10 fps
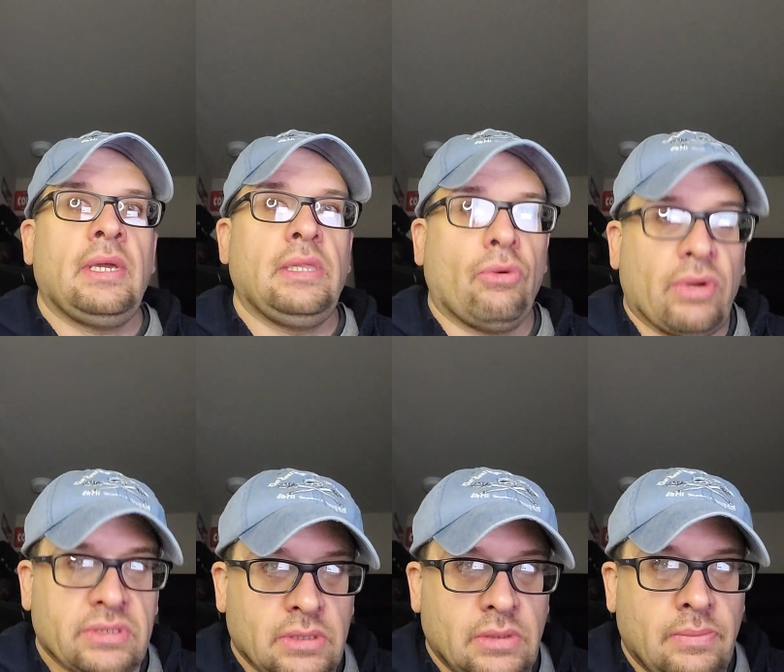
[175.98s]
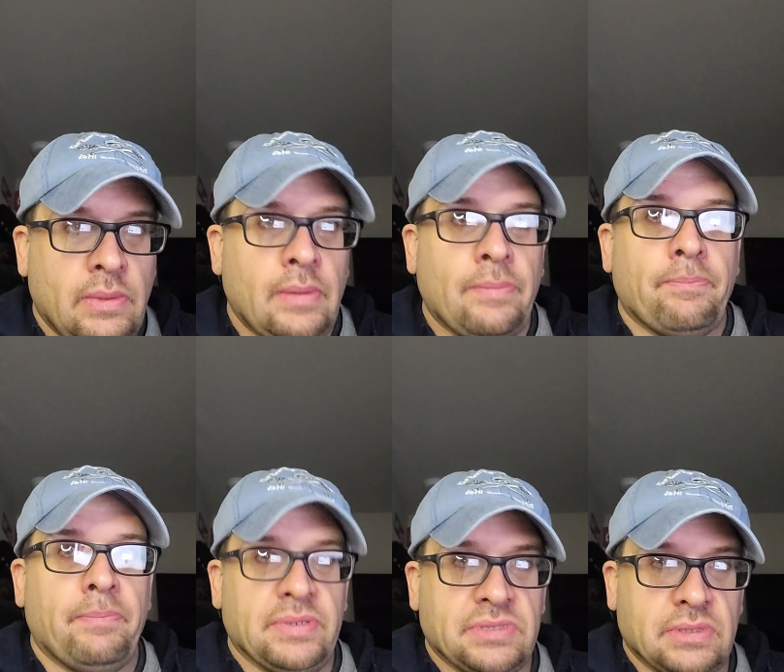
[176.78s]
in the wrestling
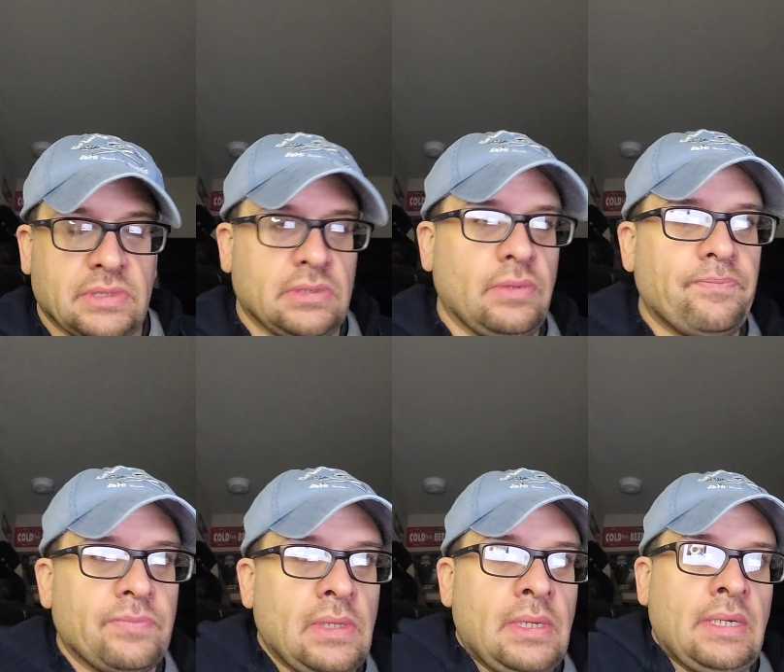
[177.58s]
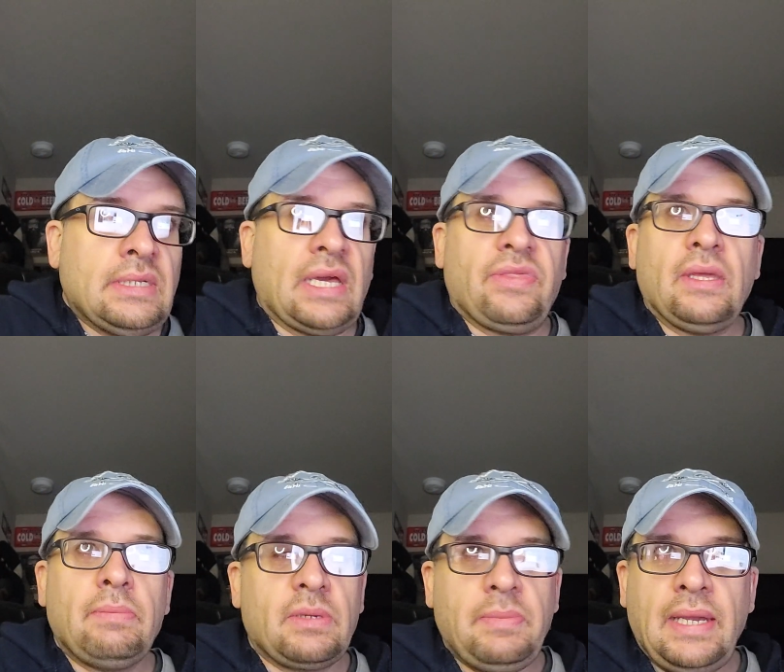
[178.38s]
business. You know. Now I
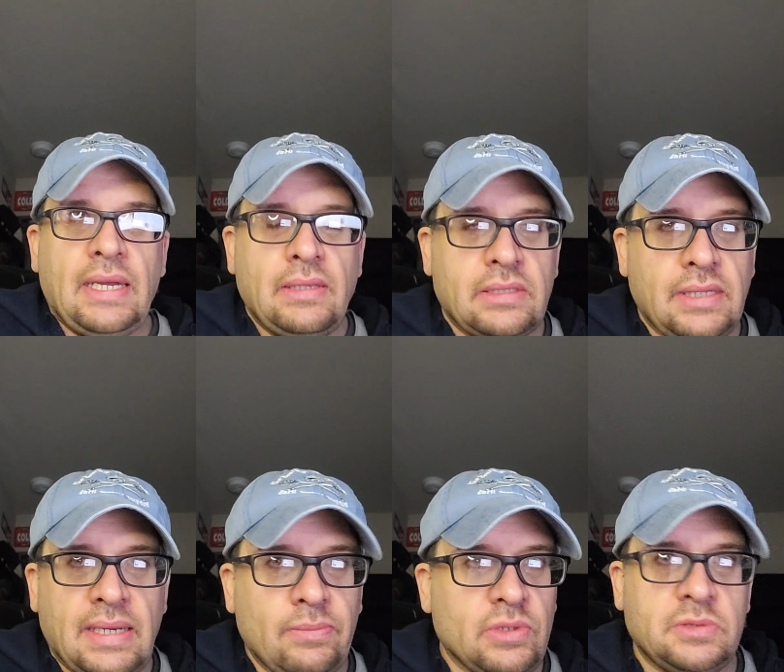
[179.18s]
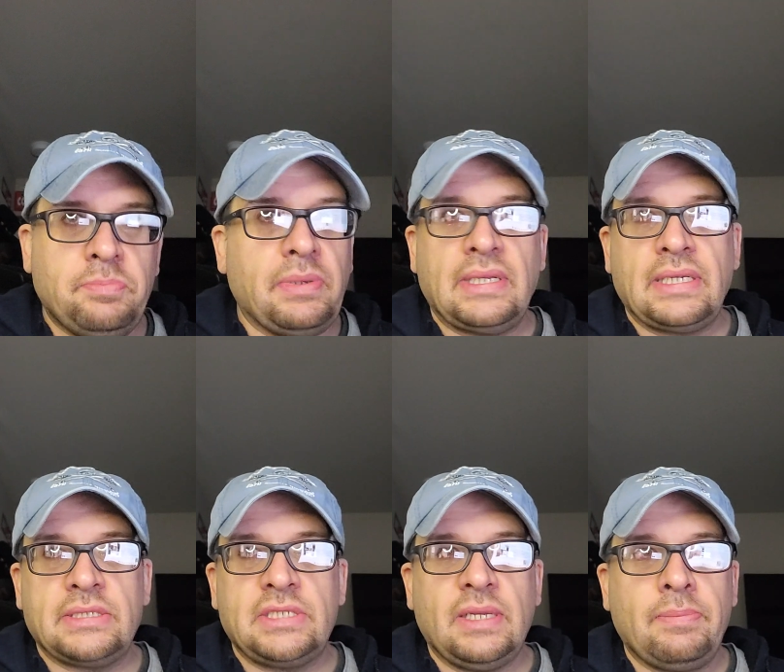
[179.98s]
think McMahon at the time was been out
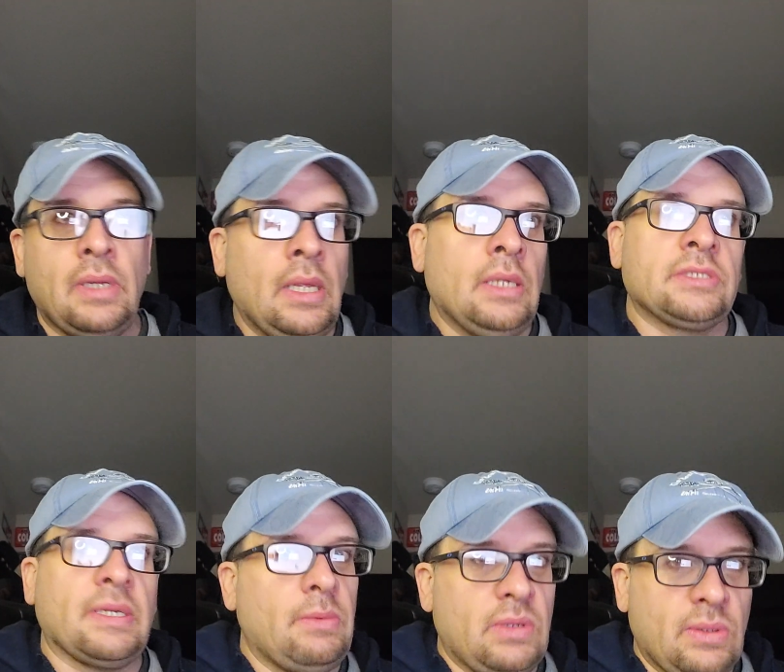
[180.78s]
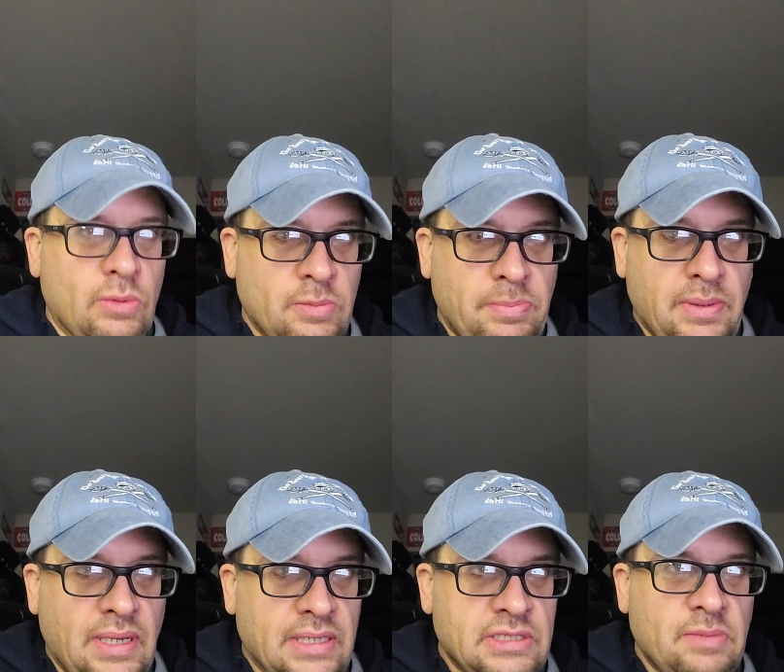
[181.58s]
of shape. Someone would have been
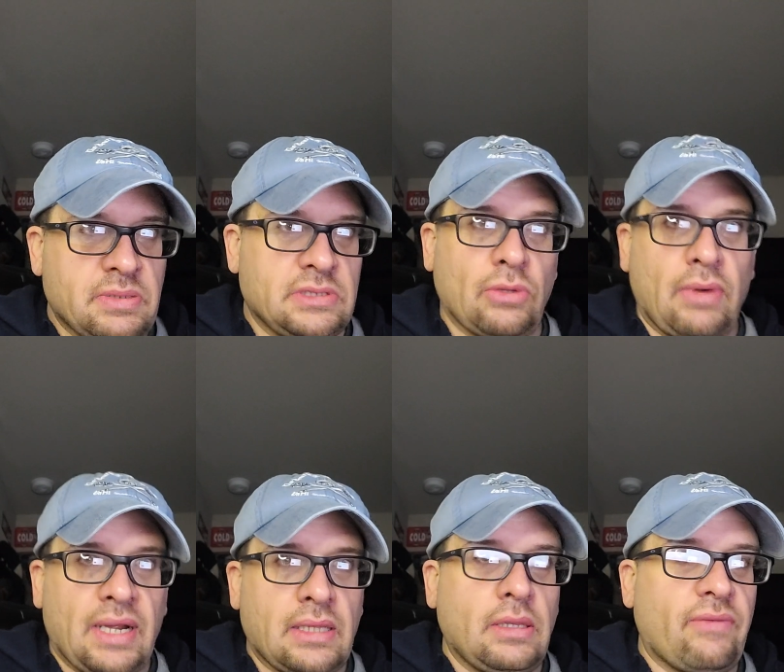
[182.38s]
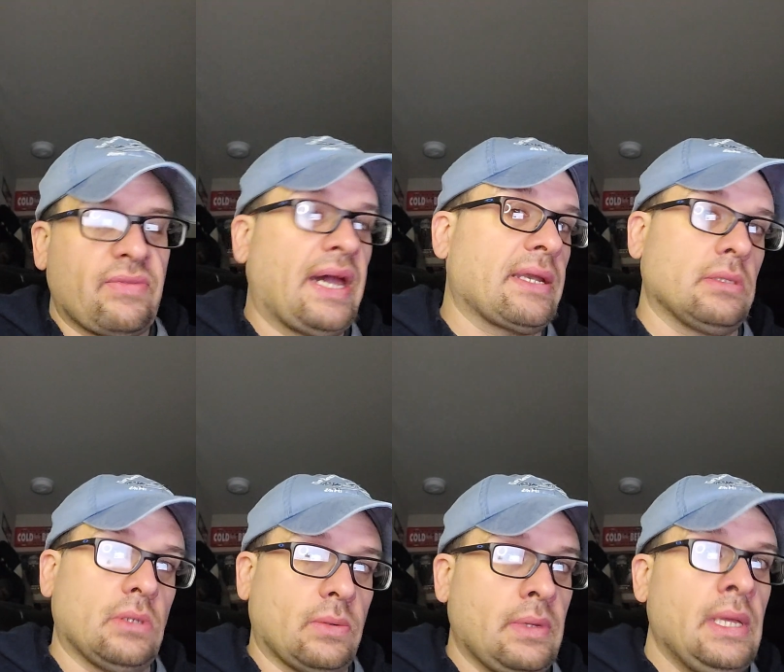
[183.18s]
out of shape because The Rock left. I don't
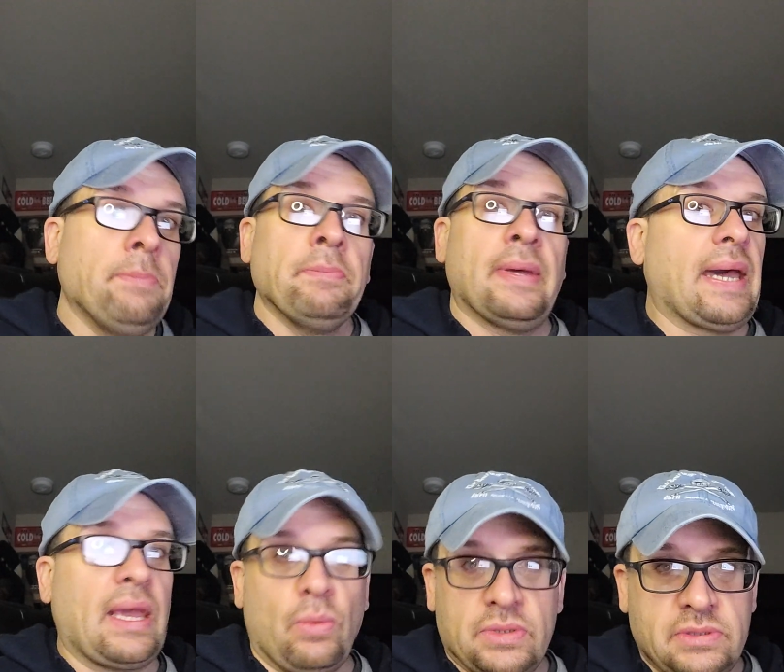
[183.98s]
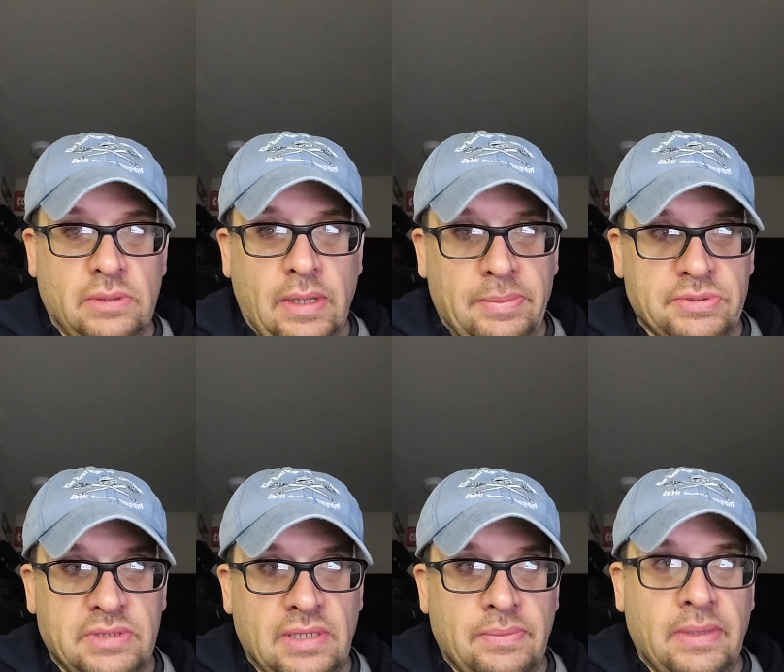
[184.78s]
know. I wasn't
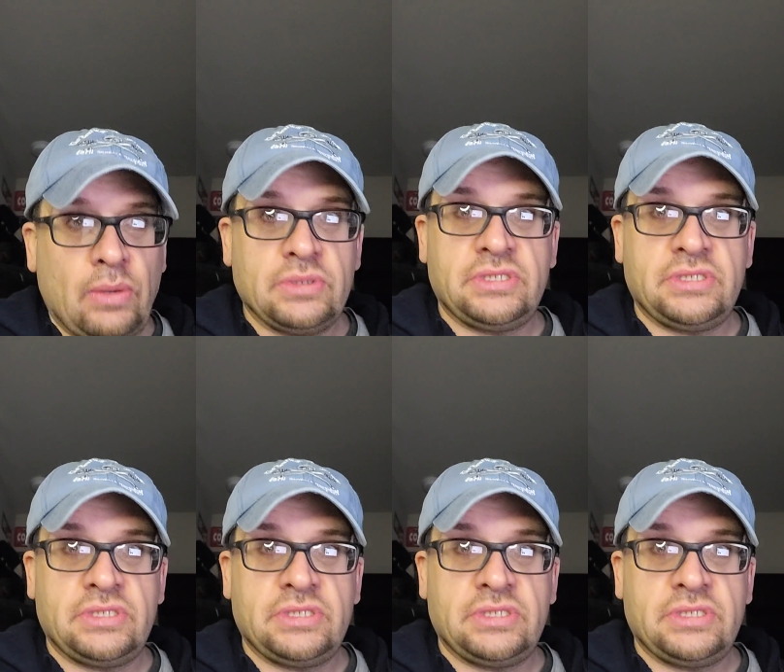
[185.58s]
upset. I